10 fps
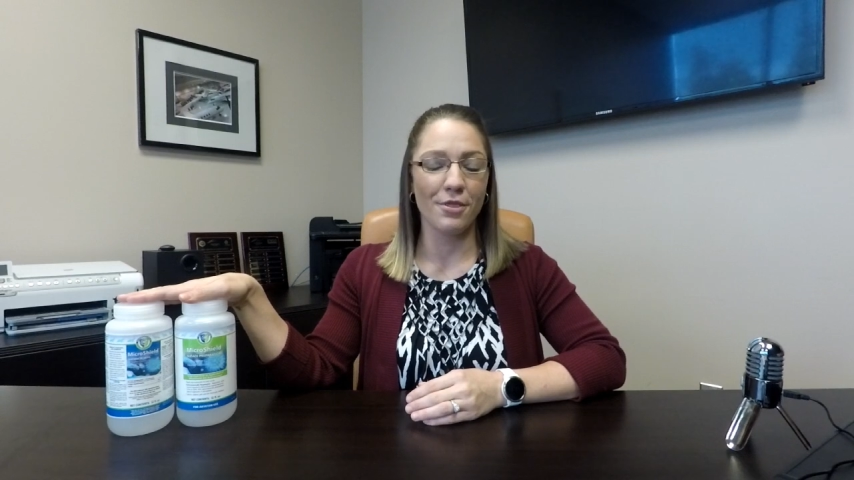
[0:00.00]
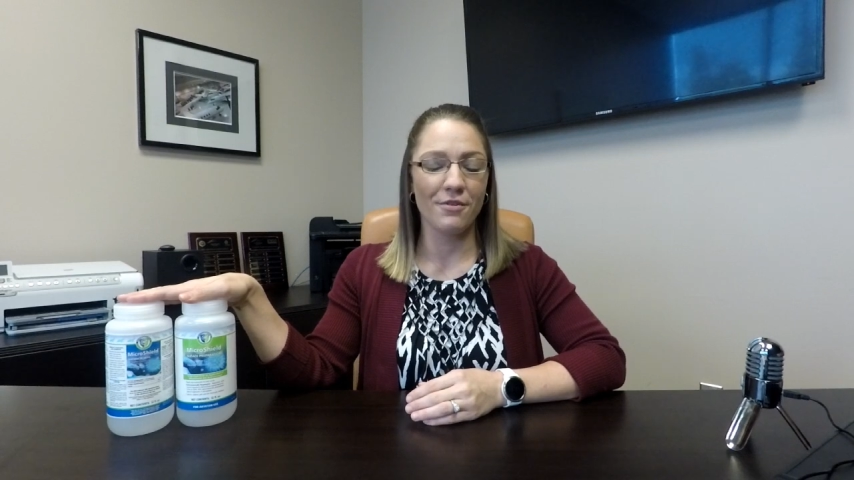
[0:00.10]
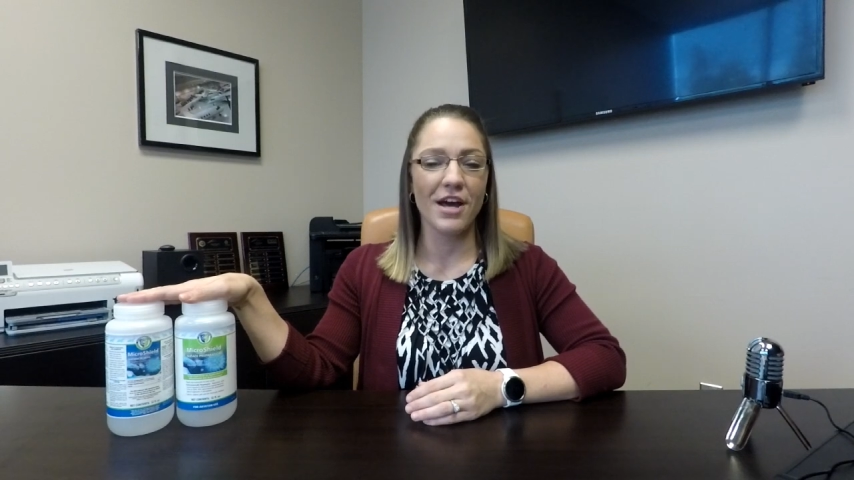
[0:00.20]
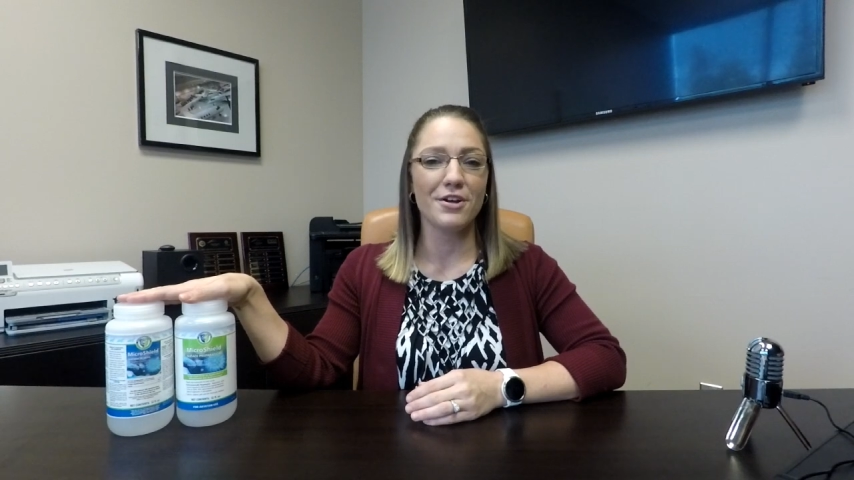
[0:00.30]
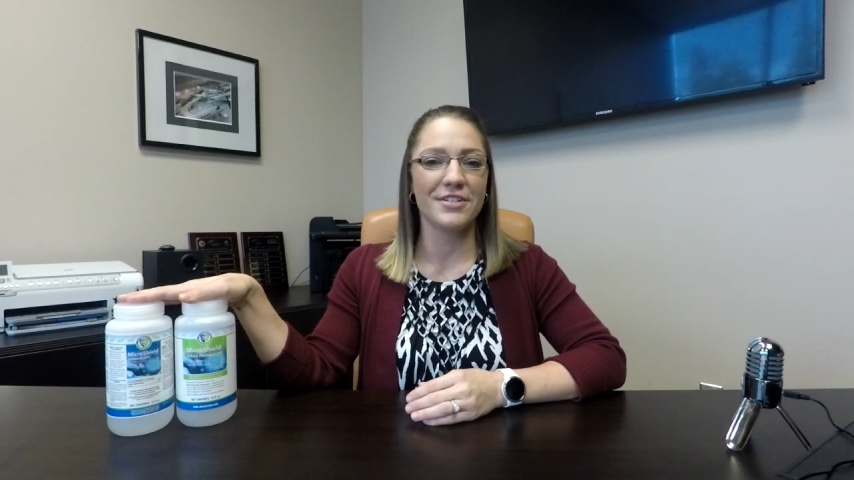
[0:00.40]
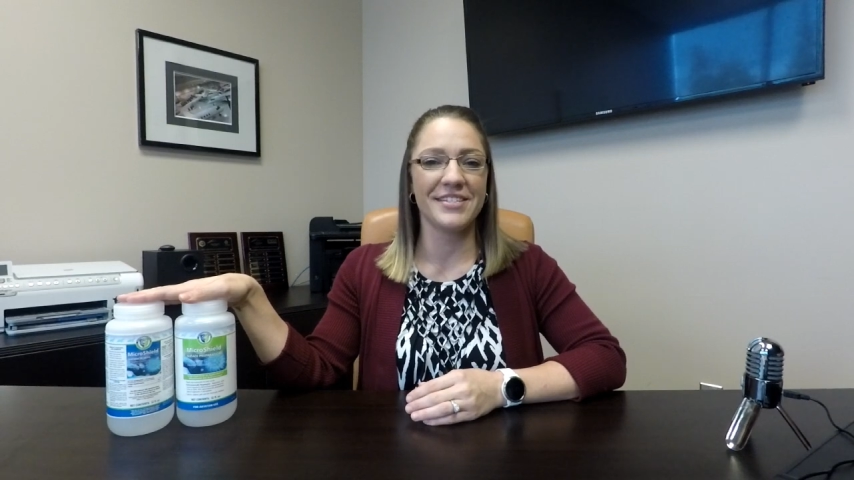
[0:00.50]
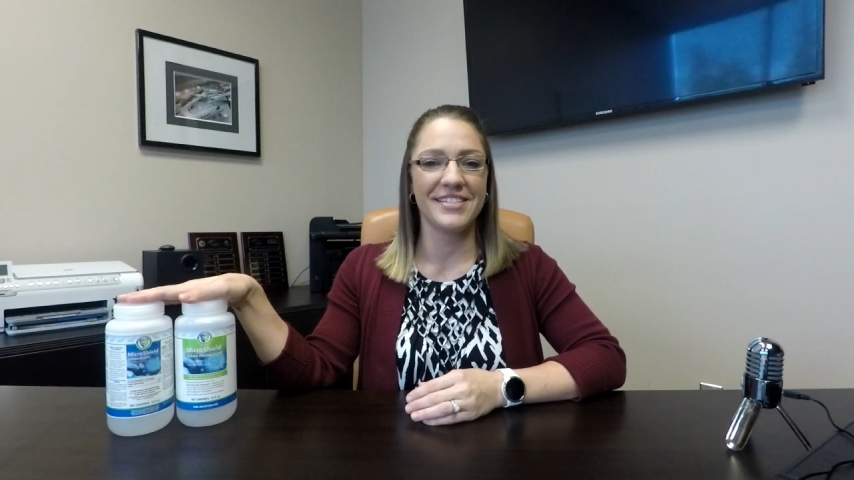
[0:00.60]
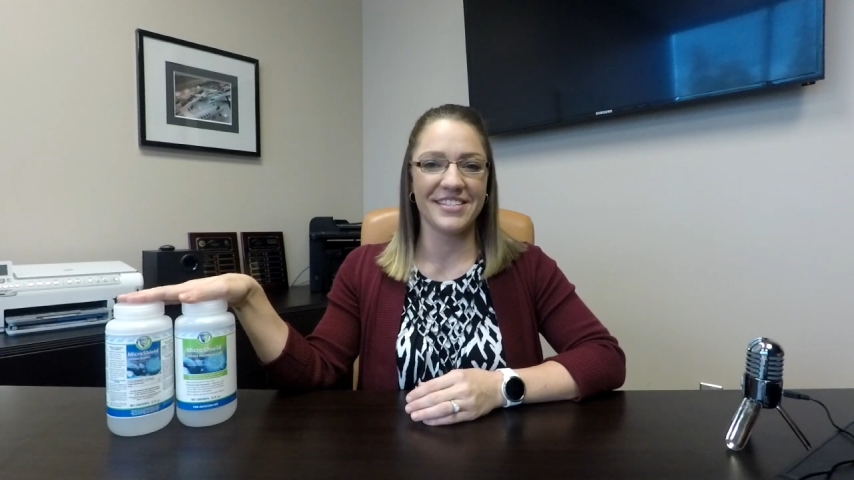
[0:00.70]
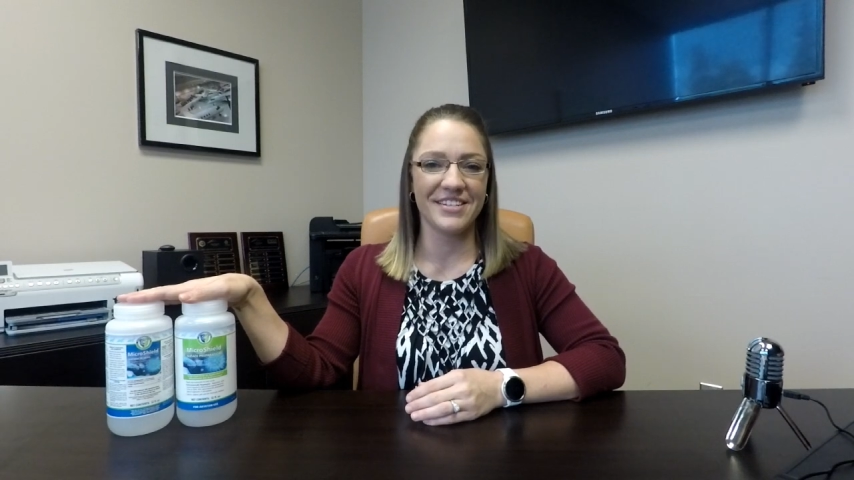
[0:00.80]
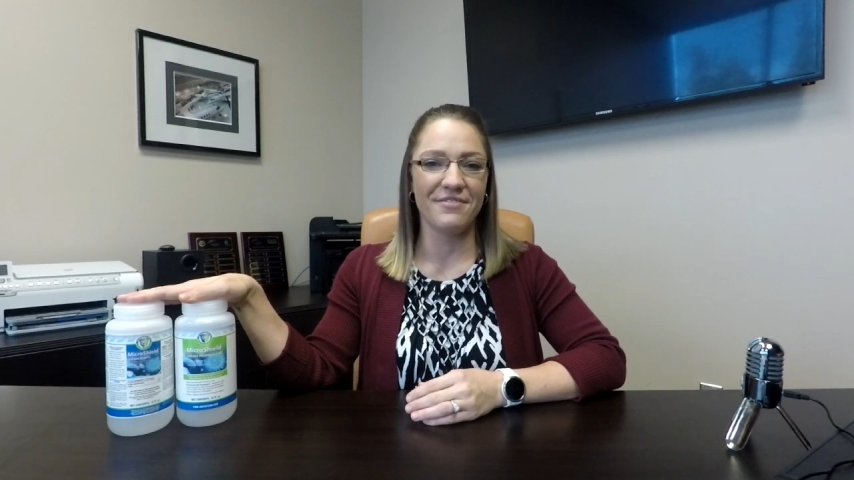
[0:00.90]

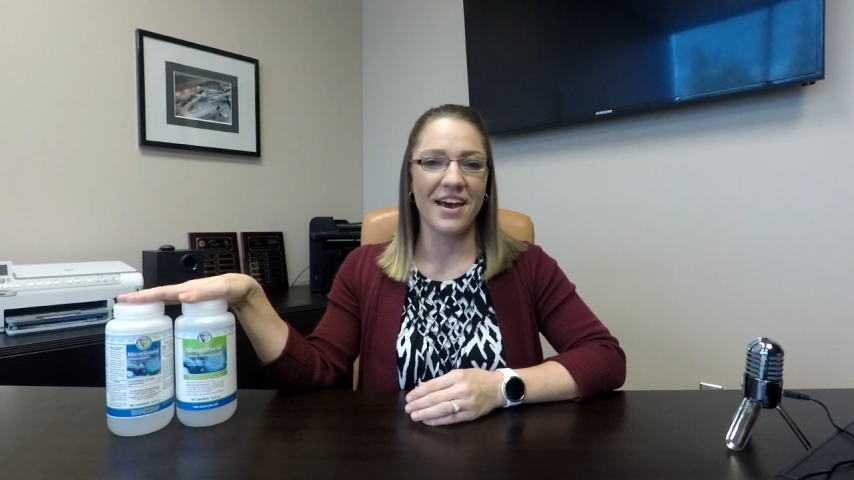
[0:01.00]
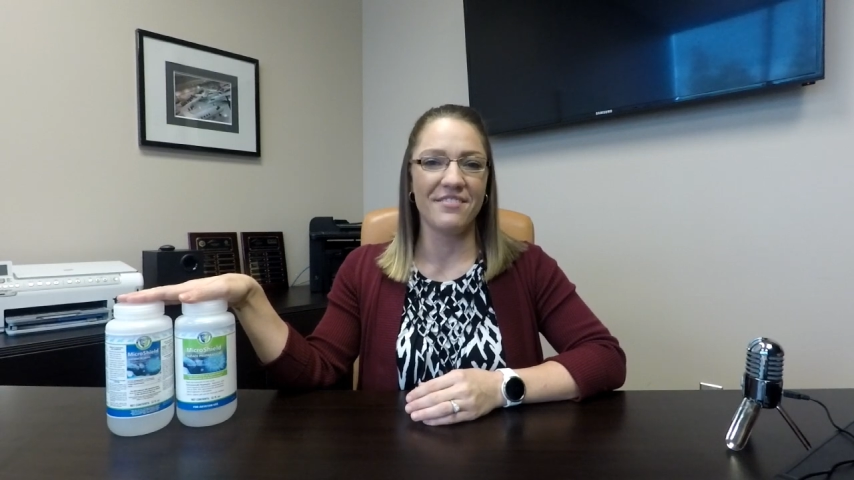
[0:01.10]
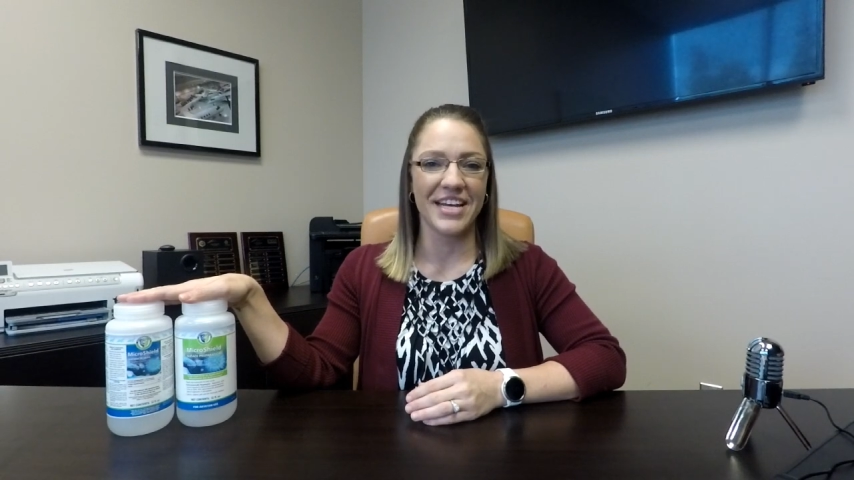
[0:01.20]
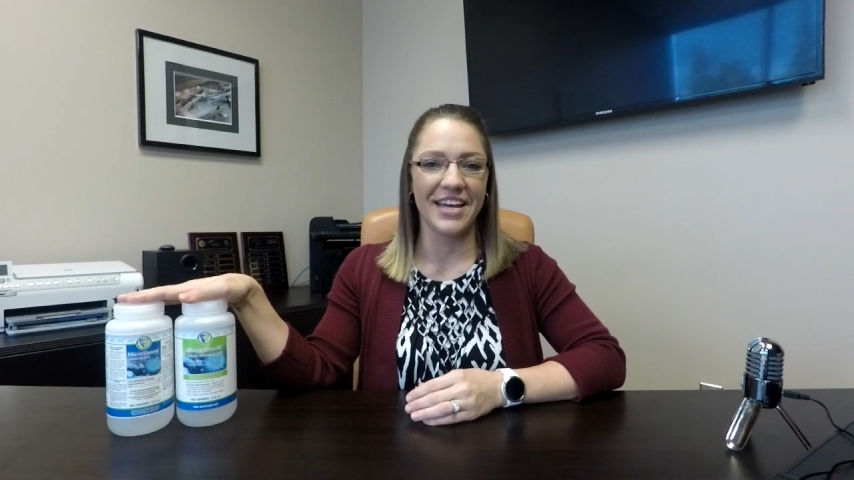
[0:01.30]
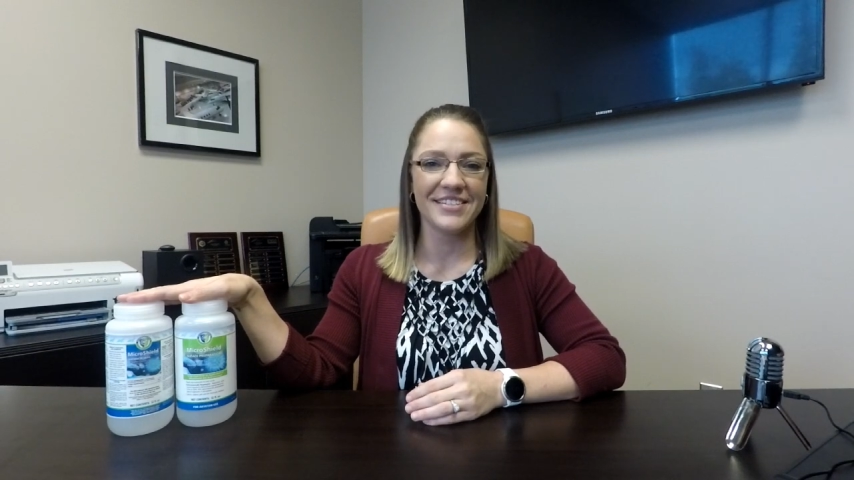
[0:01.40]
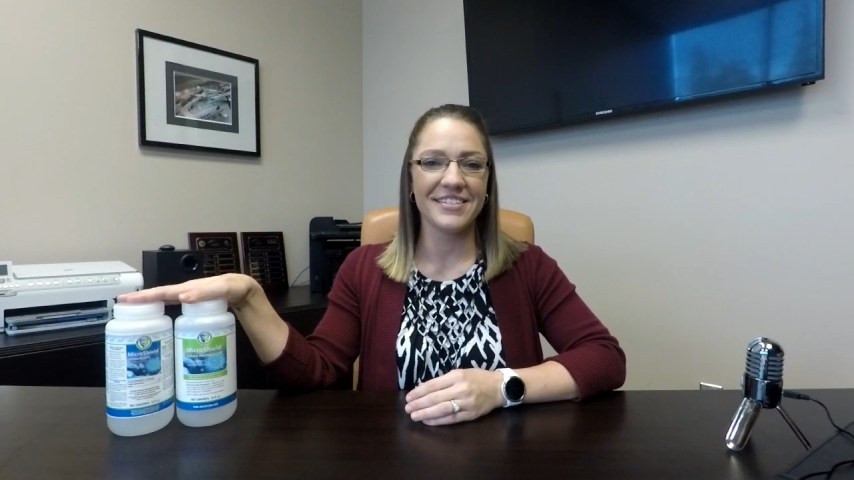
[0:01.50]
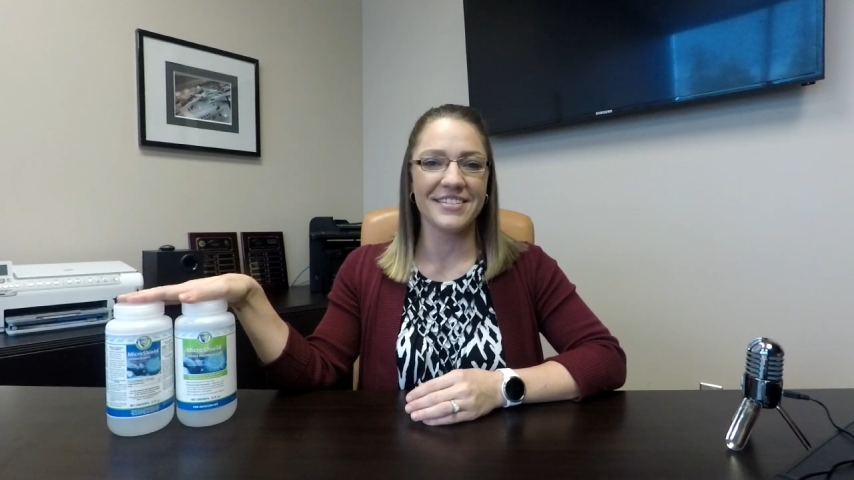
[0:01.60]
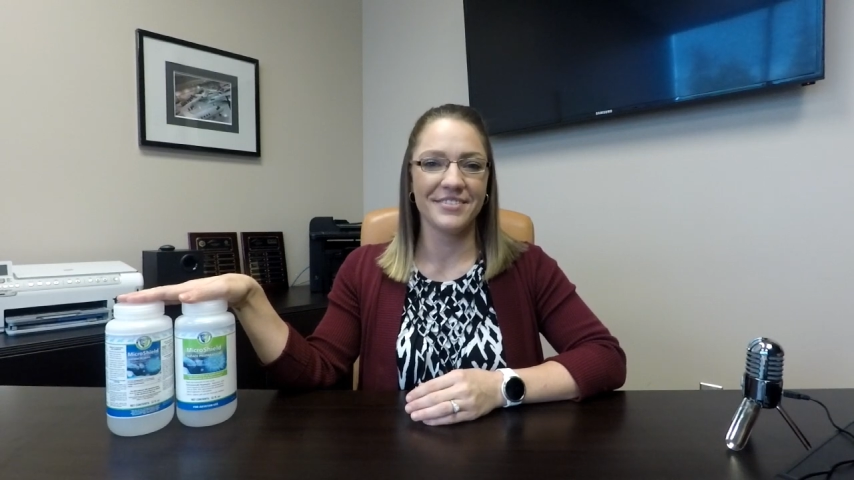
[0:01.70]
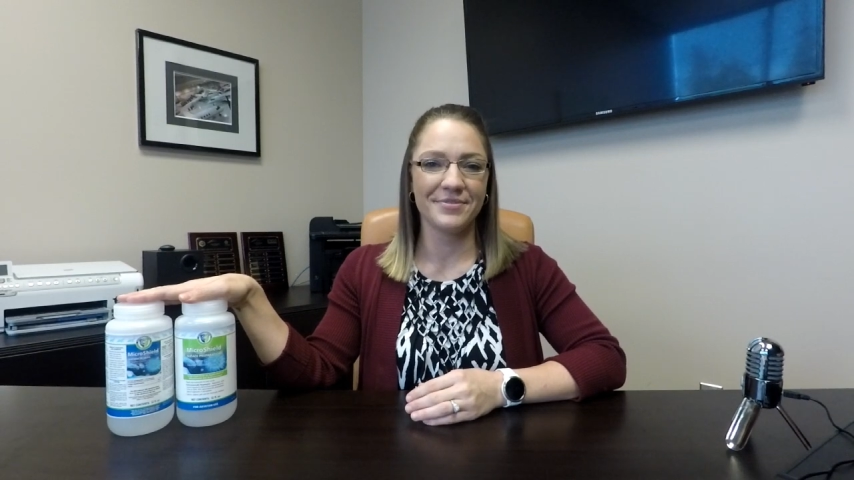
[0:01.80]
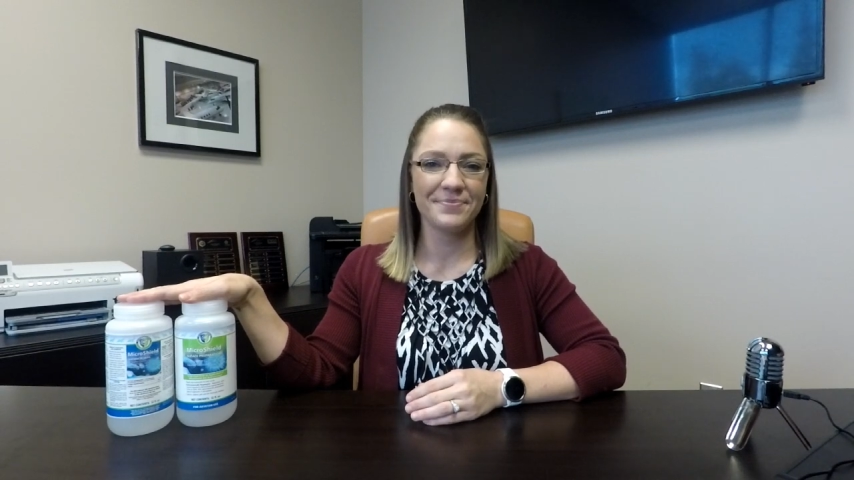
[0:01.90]
365 days.